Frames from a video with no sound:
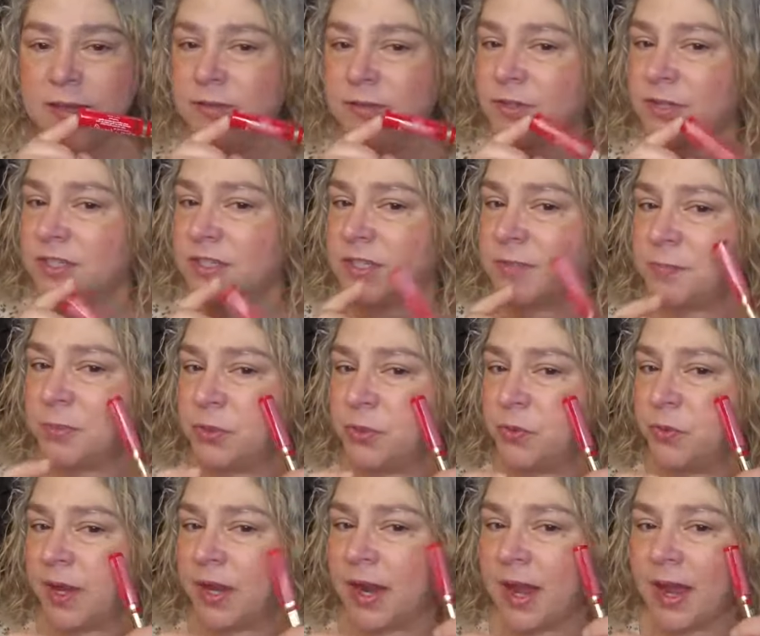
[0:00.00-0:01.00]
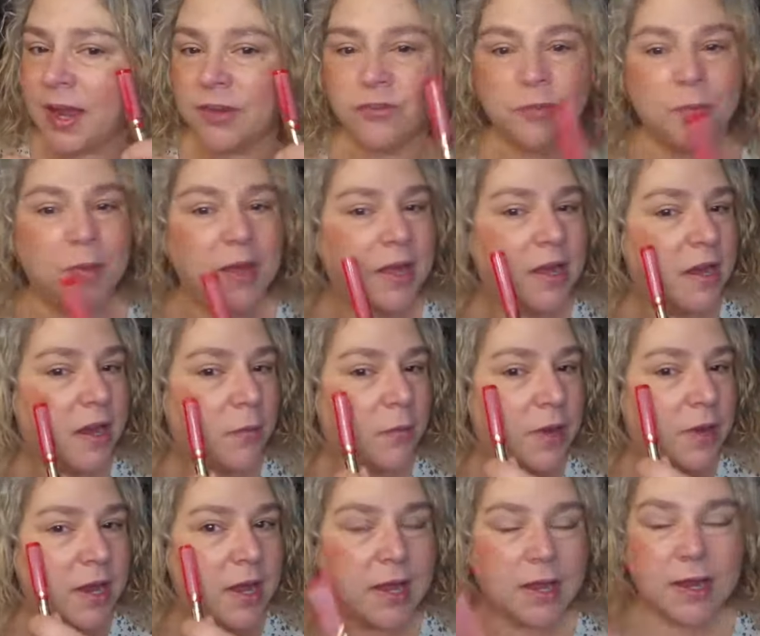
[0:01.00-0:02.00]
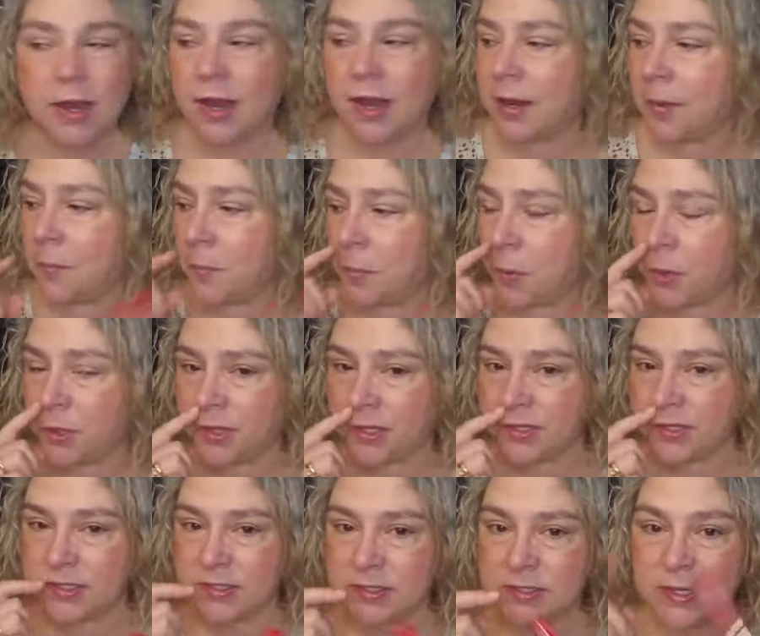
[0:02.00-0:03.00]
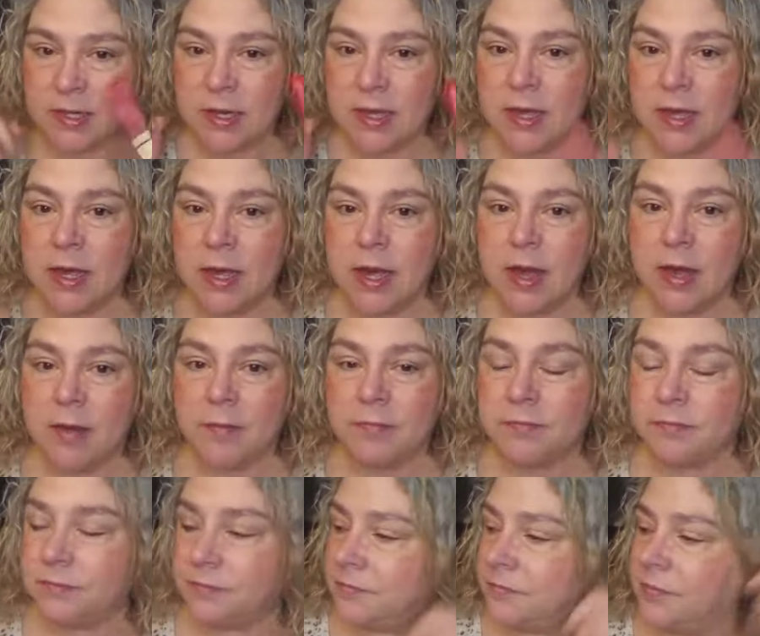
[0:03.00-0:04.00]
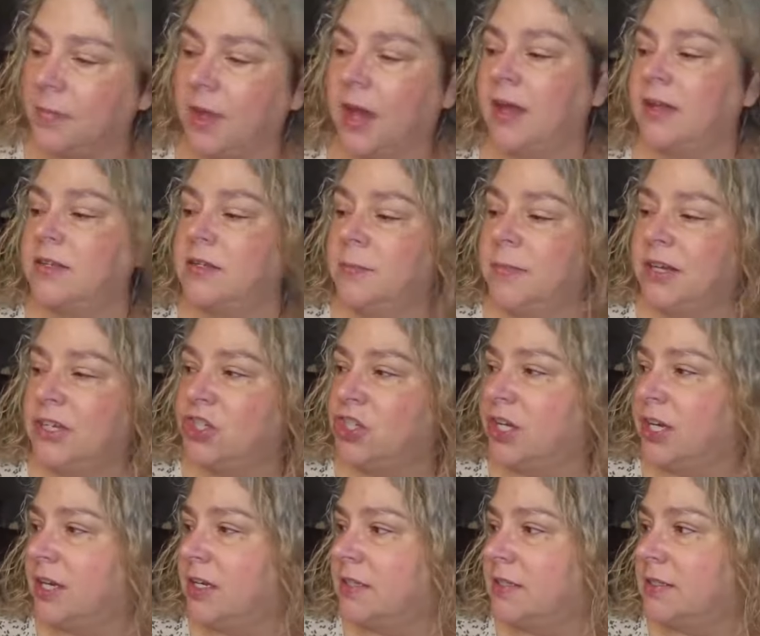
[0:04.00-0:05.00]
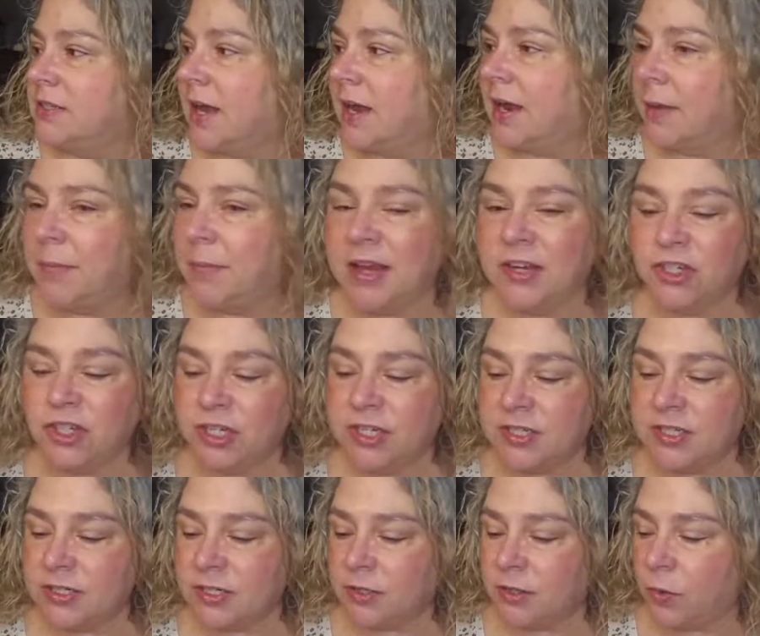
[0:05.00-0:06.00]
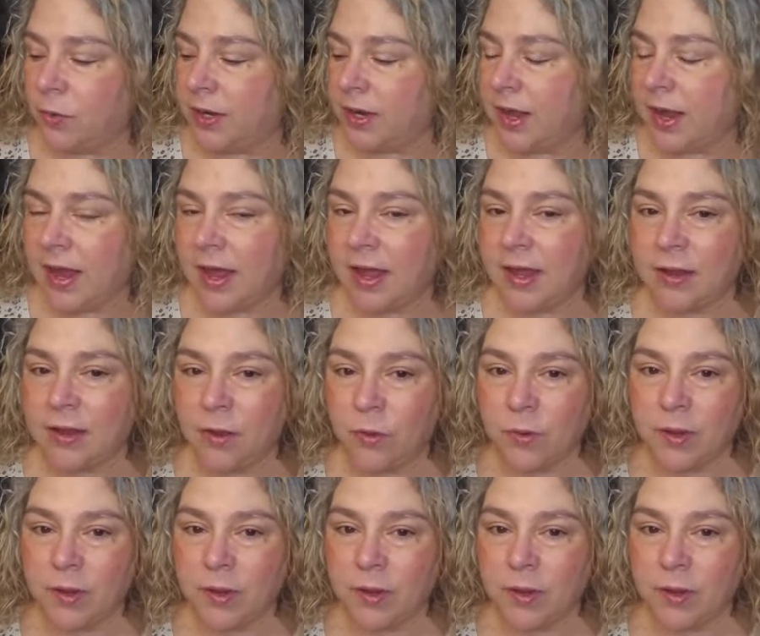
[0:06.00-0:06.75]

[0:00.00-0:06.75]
So this is Blu Red Hydromat. I went ahead and put this onto my cheeks, and I'm actually still going ahead